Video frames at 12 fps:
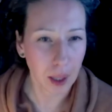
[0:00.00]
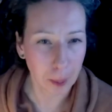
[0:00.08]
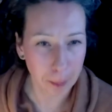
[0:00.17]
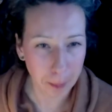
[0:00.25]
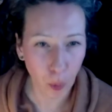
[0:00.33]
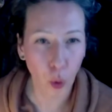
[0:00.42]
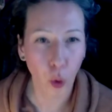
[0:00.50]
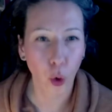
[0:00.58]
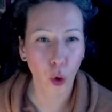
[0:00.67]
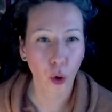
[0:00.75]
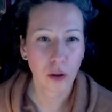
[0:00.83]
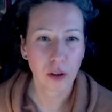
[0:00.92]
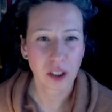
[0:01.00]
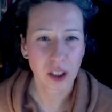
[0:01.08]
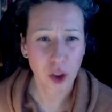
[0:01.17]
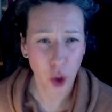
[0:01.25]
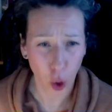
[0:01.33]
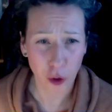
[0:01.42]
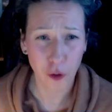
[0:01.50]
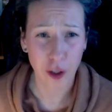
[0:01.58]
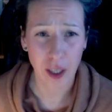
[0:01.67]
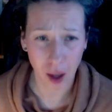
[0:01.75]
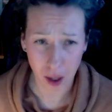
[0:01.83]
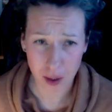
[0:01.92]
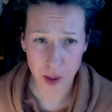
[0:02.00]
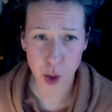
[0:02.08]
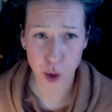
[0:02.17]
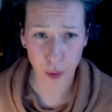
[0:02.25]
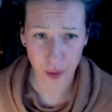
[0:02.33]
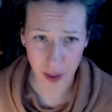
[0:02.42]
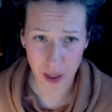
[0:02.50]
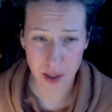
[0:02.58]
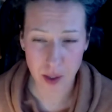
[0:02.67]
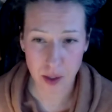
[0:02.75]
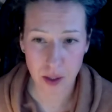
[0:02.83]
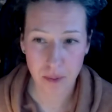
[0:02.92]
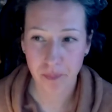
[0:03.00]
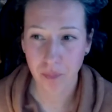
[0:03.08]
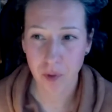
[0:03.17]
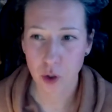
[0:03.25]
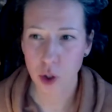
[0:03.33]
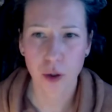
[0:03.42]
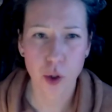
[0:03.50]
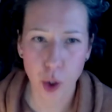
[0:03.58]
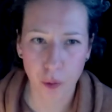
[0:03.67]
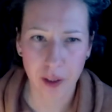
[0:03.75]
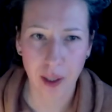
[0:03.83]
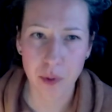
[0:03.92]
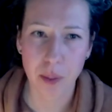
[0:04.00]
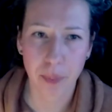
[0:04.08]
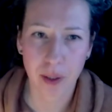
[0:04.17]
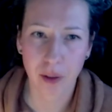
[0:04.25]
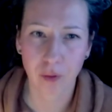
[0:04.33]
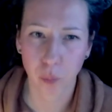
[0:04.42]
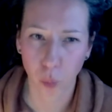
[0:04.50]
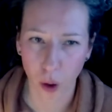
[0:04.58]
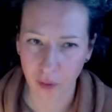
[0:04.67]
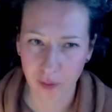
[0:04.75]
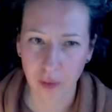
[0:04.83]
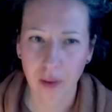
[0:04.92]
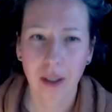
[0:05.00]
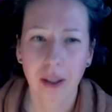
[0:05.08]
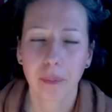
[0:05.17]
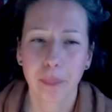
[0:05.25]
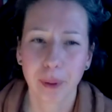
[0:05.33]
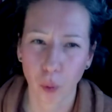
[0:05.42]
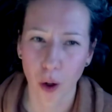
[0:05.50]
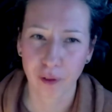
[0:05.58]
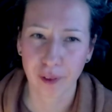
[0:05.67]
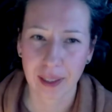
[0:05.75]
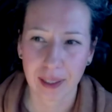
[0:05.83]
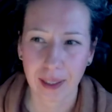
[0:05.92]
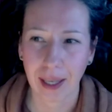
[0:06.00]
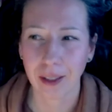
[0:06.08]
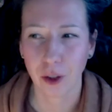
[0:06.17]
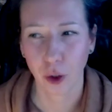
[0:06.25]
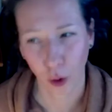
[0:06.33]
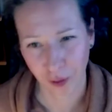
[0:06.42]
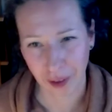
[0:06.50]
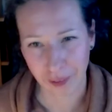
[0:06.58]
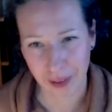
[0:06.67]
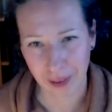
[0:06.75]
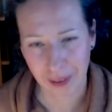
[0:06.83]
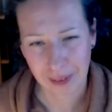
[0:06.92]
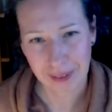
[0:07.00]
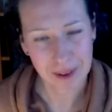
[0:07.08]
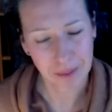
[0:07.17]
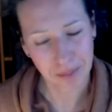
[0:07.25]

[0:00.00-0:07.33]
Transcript: a more concrete answer on this. So sorry, that was a bit waffly, not very